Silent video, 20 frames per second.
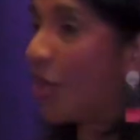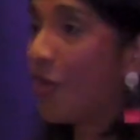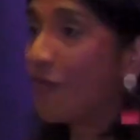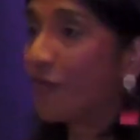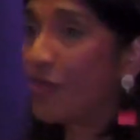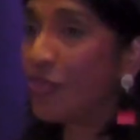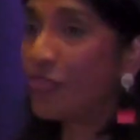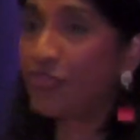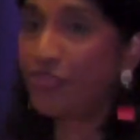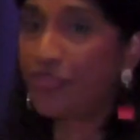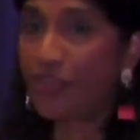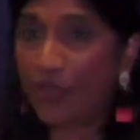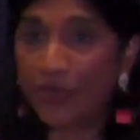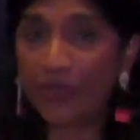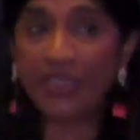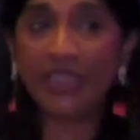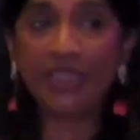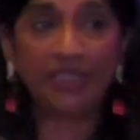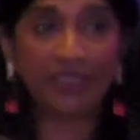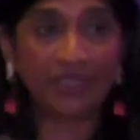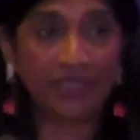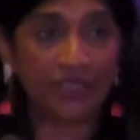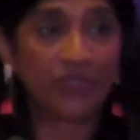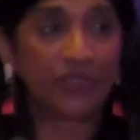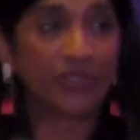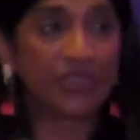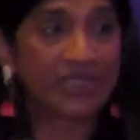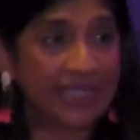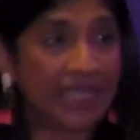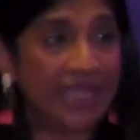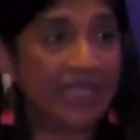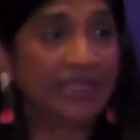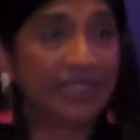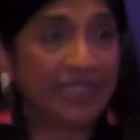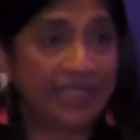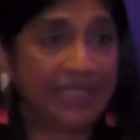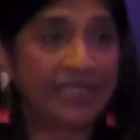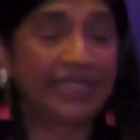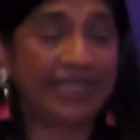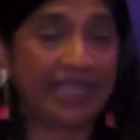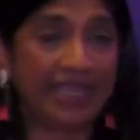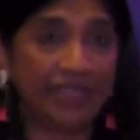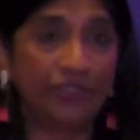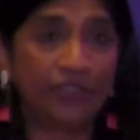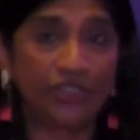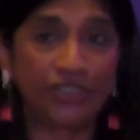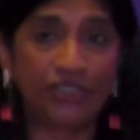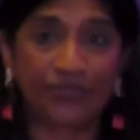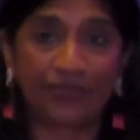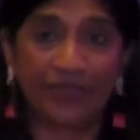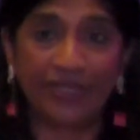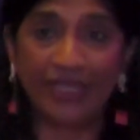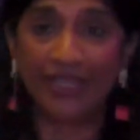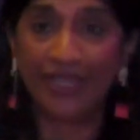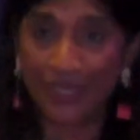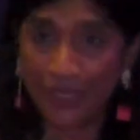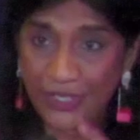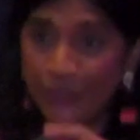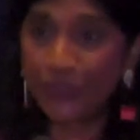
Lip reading: over 30 years in this industry.